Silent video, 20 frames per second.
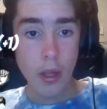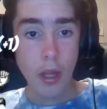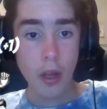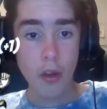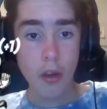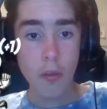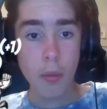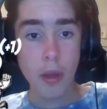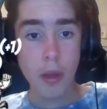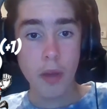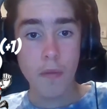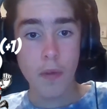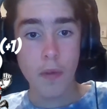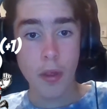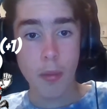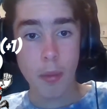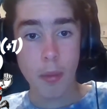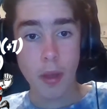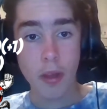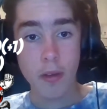The Yellows played
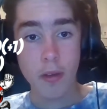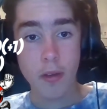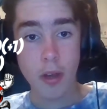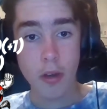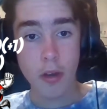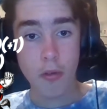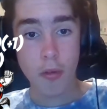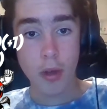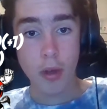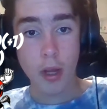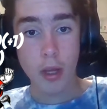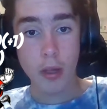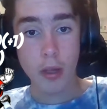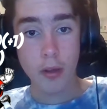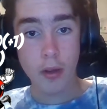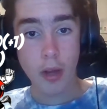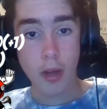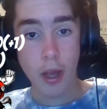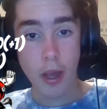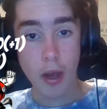5th place
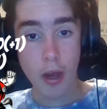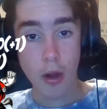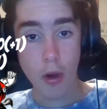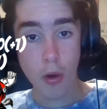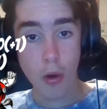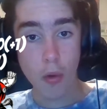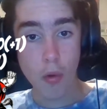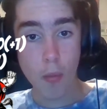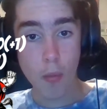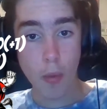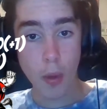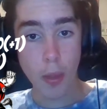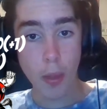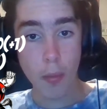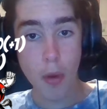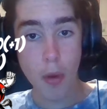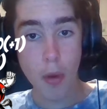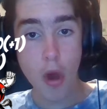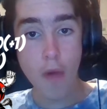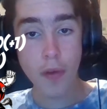Gully today at home on
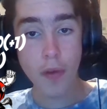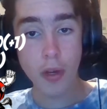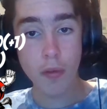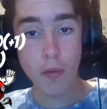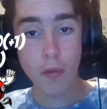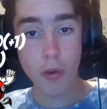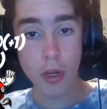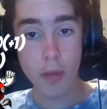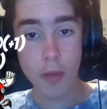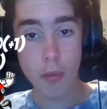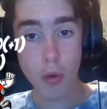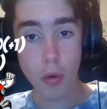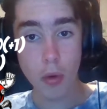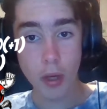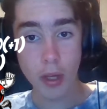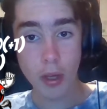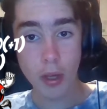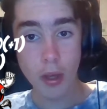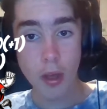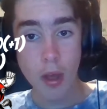the perfect footy
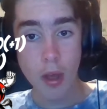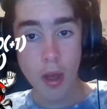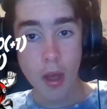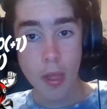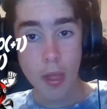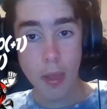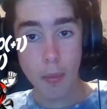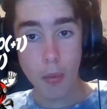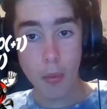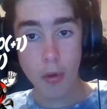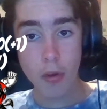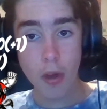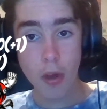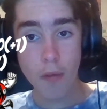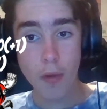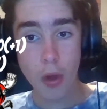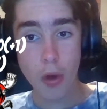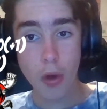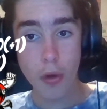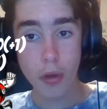morning. The boys
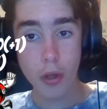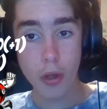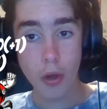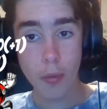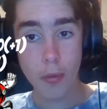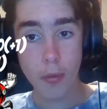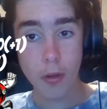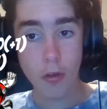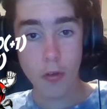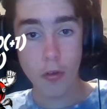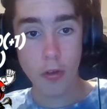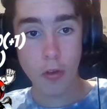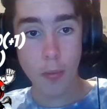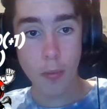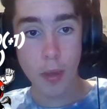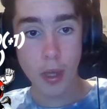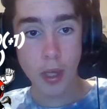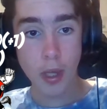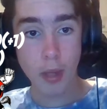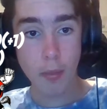overheard the opposition
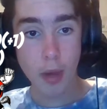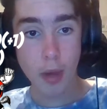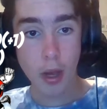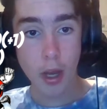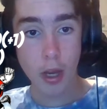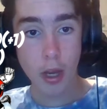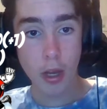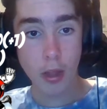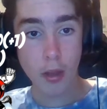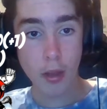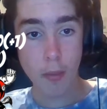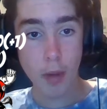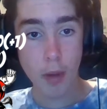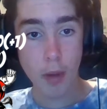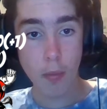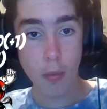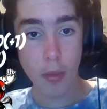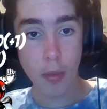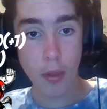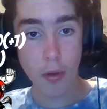speaking about hitting them
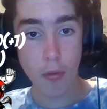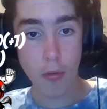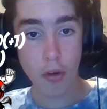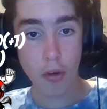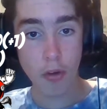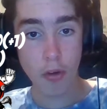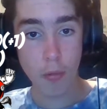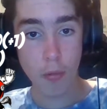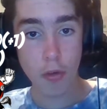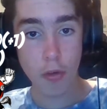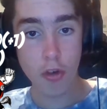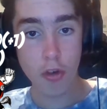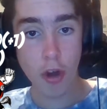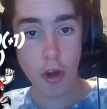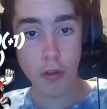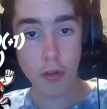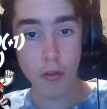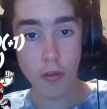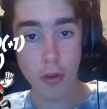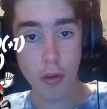up with aggression, which
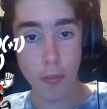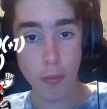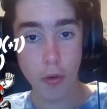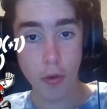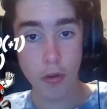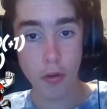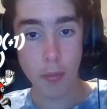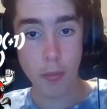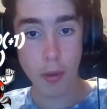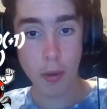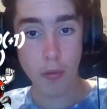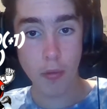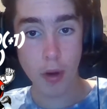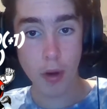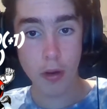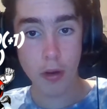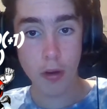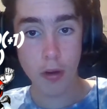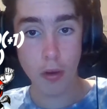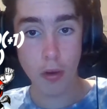challenged the boys to be
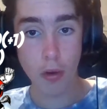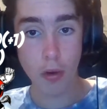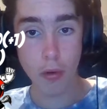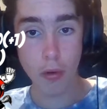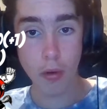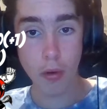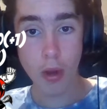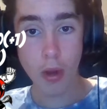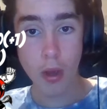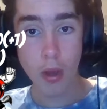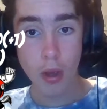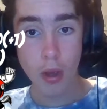ready to go